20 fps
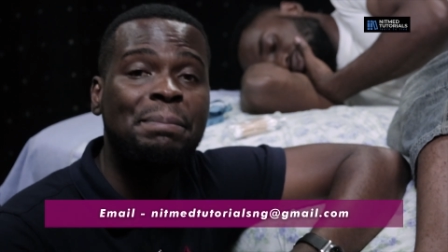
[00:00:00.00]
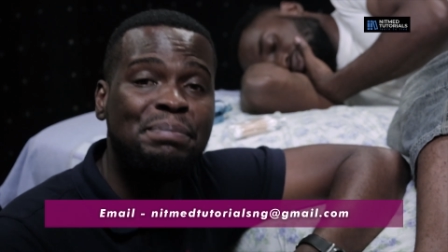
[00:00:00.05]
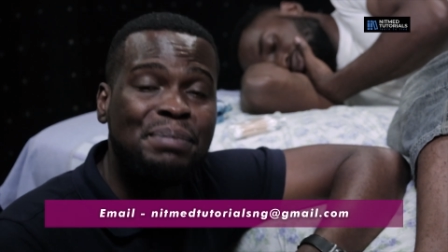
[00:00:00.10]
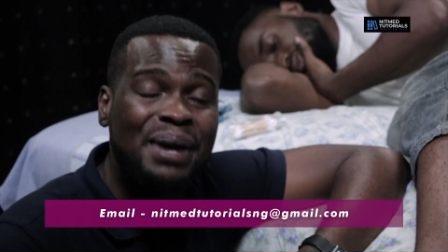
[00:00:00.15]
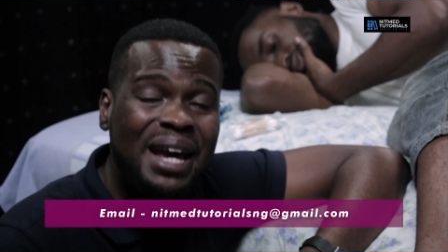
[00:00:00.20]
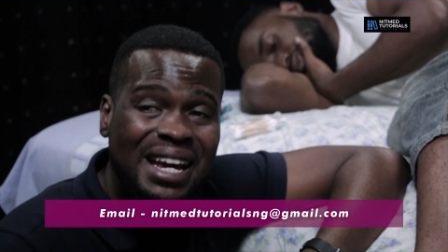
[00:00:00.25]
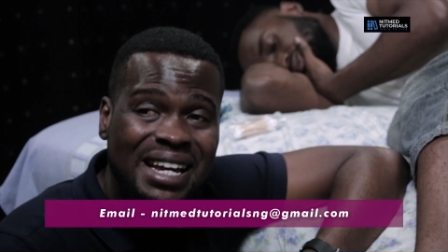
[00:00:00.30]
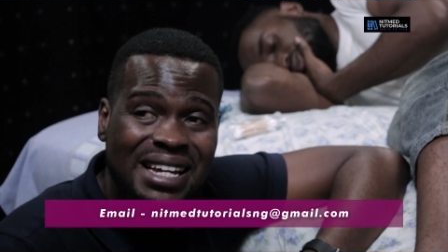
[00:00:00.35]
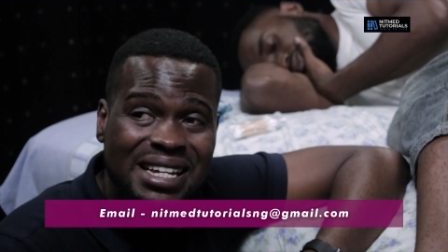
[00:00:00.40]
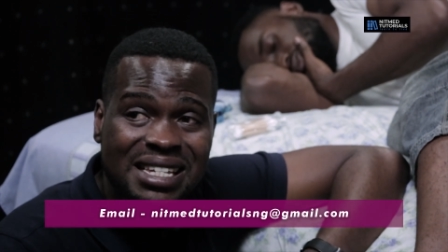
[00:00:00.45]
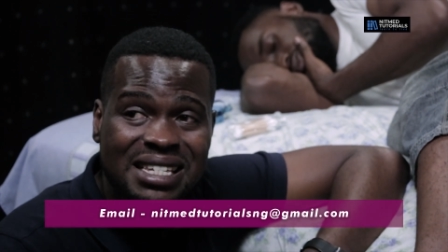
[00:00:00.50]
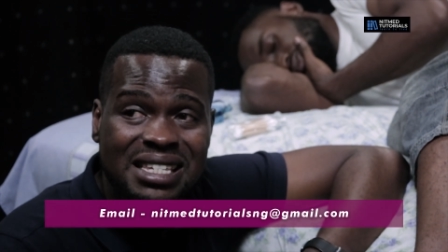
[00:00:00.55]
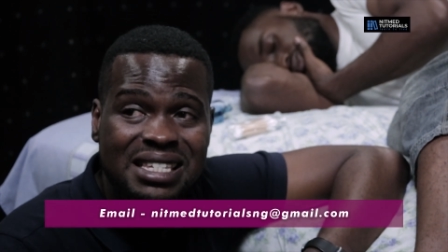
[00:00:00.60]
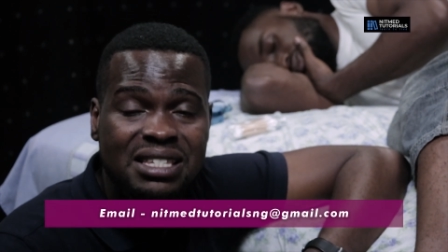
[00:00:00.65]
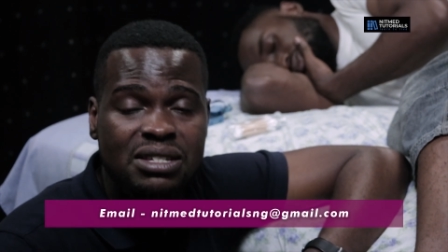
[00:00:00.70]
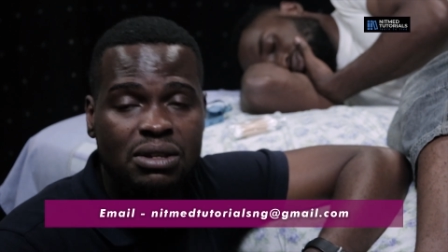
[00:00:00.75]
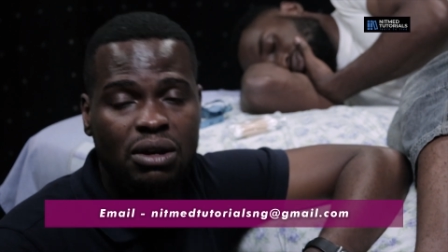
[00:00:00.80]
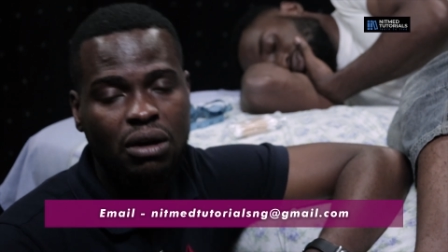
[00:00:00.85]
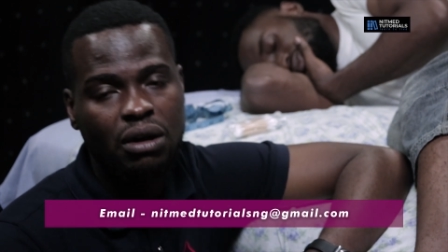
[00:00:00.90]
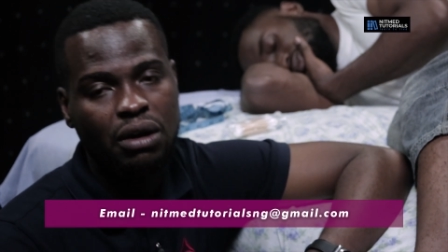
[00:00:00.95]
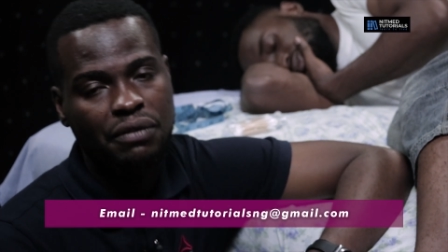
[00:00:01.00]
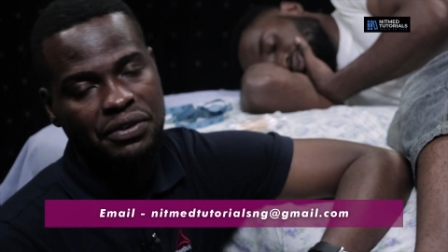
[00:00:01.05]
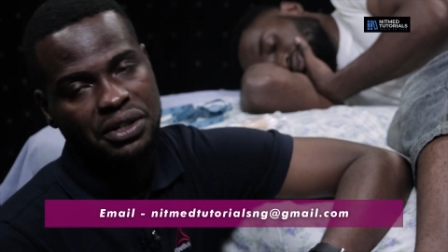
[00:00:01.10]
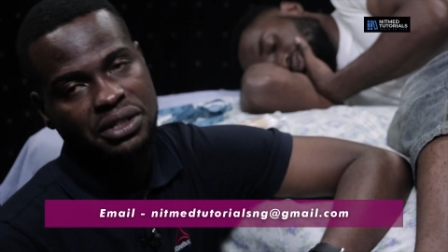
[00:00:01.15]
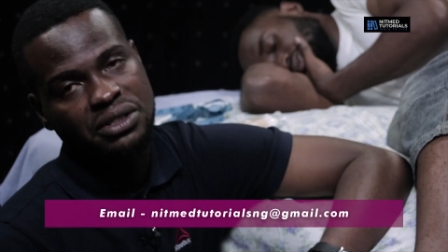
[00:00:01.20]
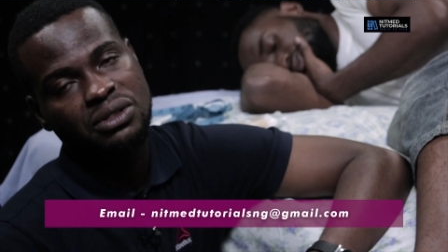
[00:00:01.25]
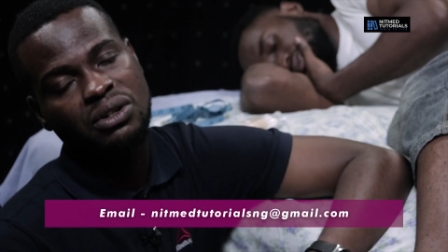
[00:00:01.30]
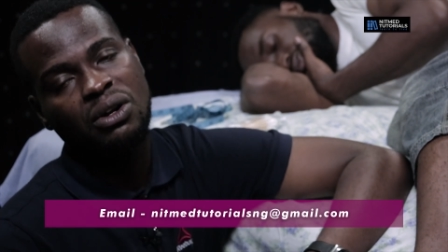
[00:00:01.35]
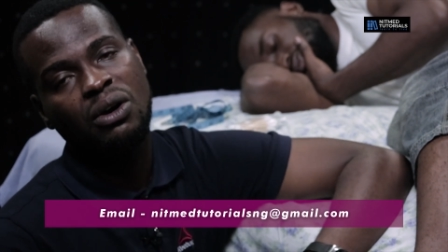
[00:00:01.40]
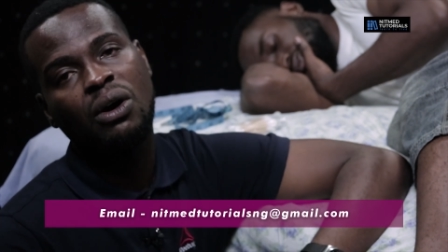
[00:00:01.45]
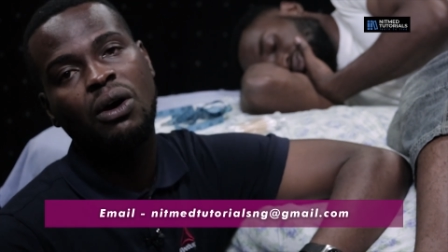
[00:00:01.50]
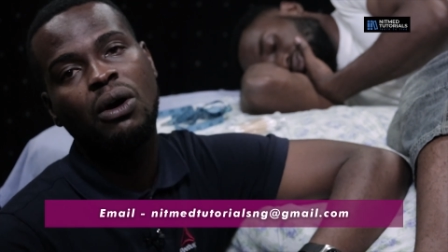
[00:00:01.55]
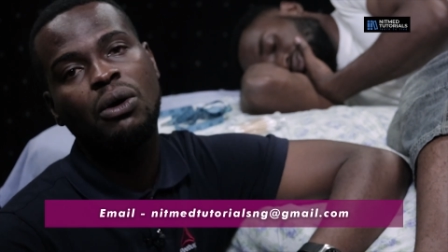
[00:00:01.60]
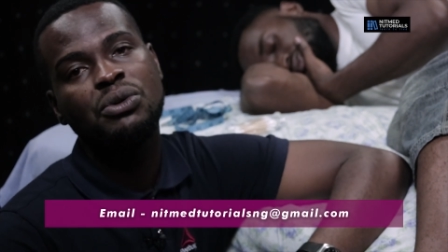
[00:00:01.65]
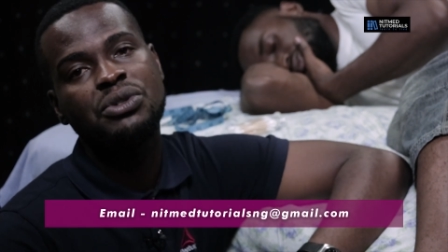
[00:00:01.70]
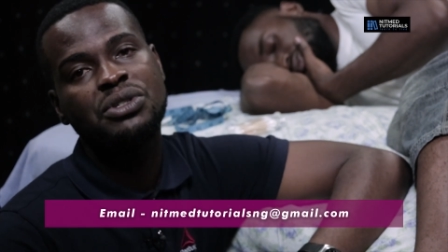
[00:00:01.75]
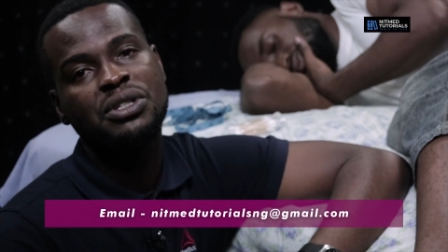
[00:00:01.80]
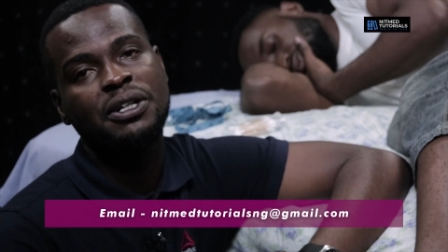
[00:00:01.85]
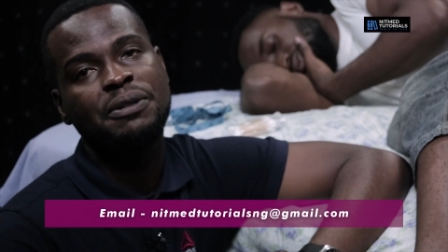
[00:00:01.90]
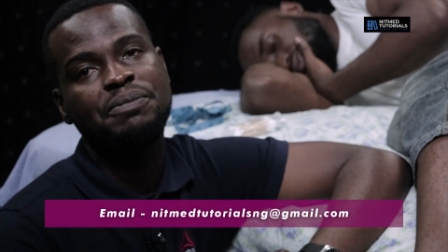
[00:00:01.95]
base of an
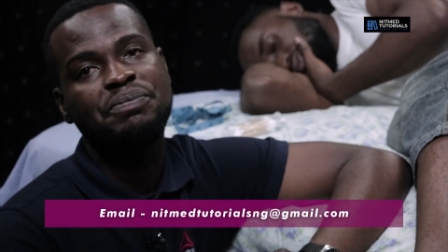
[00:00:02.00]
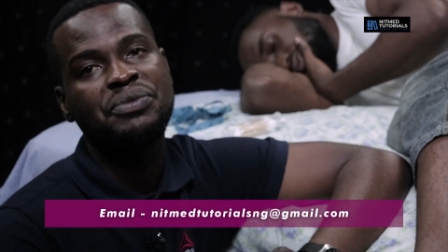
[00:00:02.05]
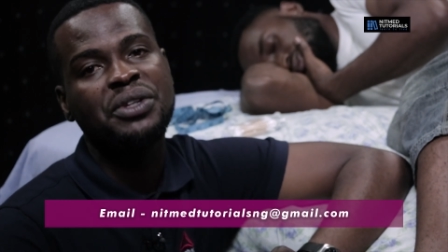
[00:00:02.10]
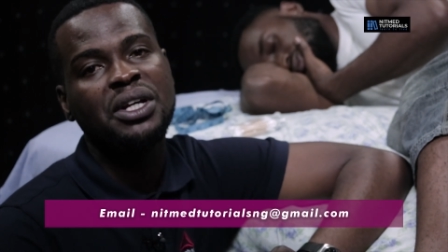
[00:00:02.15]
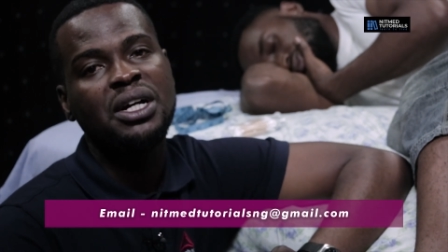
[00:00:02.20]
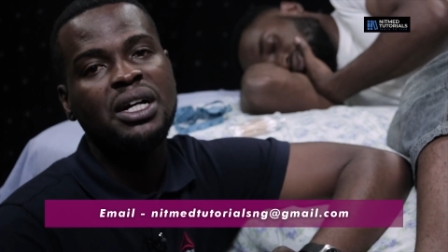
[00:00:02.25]
ulcer.